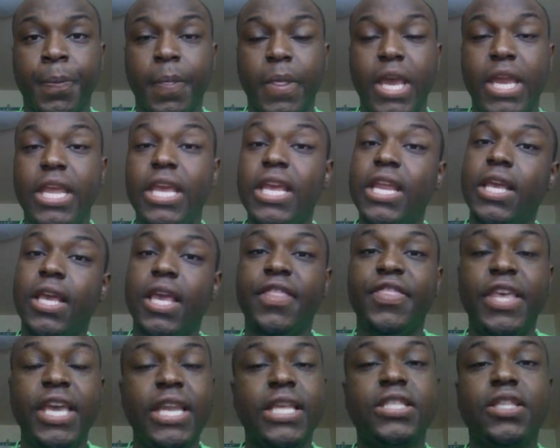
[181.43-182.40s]
And then
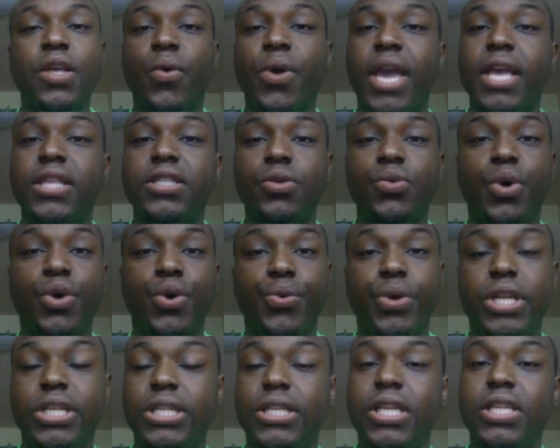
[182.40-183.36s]
it's okay to
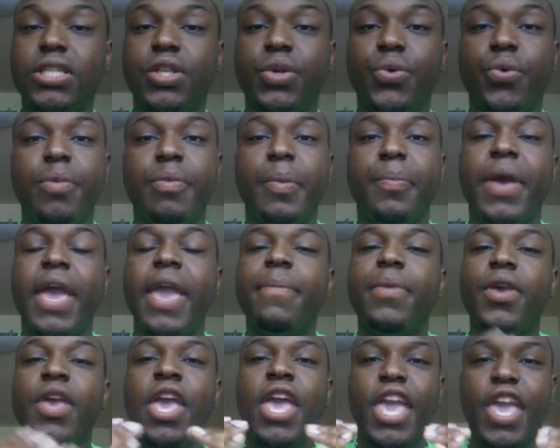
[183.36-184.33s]
agree to disagree. But
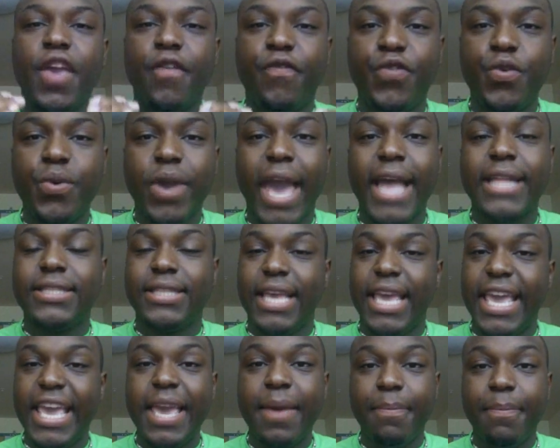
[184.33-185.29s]
baby, if you got to
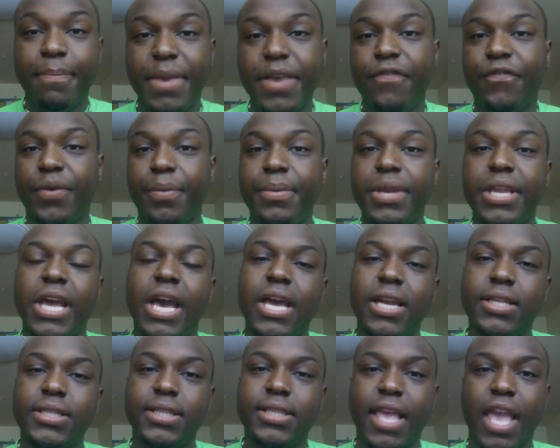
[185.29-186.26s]
hit me for me to
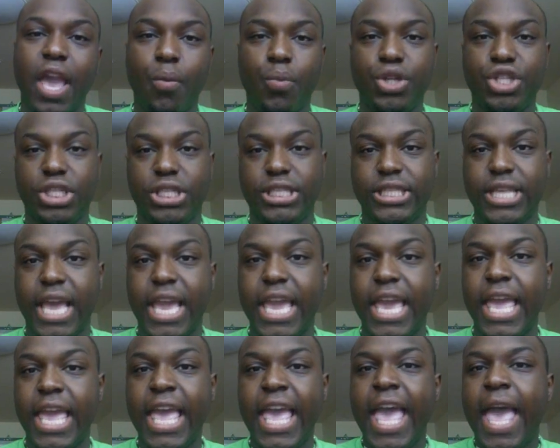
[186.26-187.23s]
understand what you're
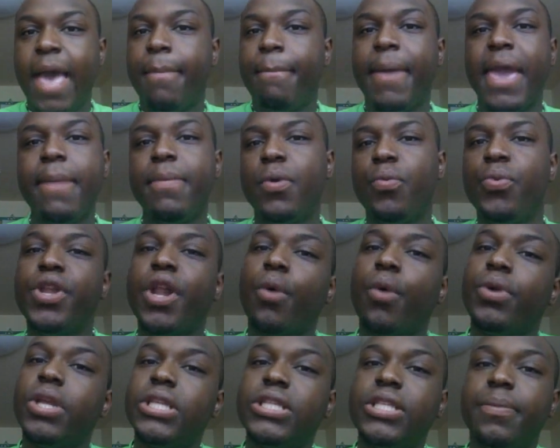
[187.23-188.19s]
saying, maybe we don't
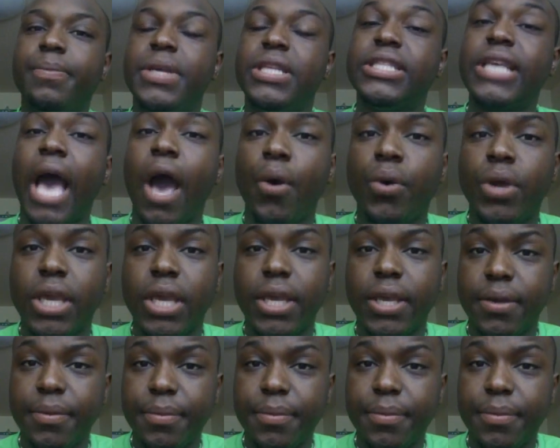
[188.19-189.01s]
need to be talking.